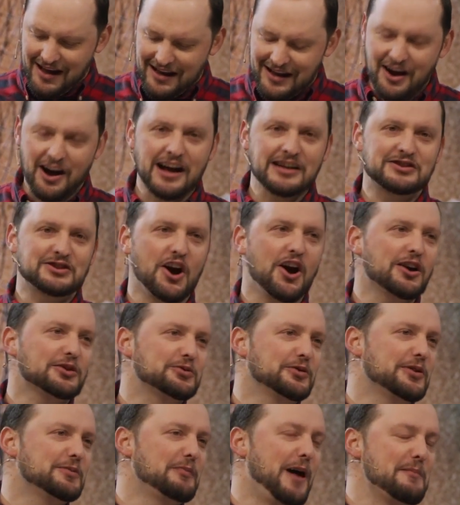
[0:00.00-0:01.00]
Now, I talked
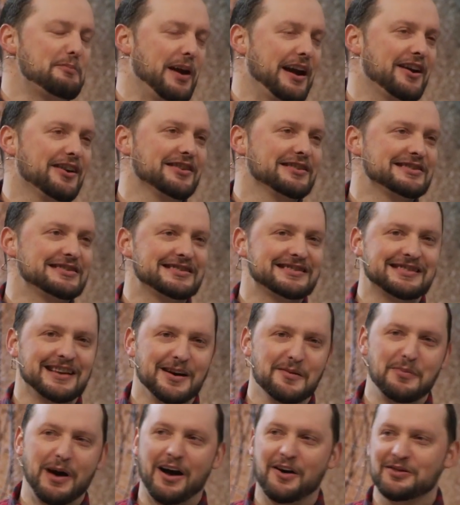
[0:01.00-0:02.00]
with my parents
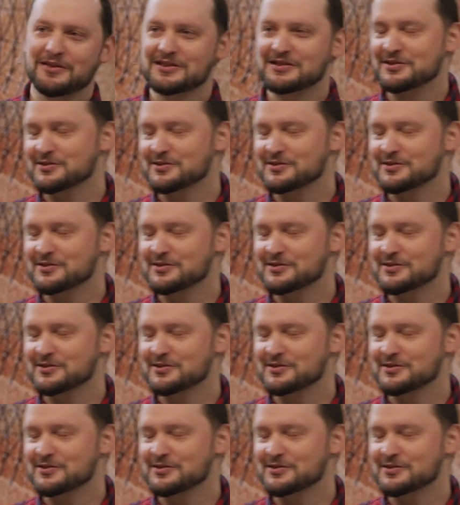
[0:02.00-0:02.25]
about this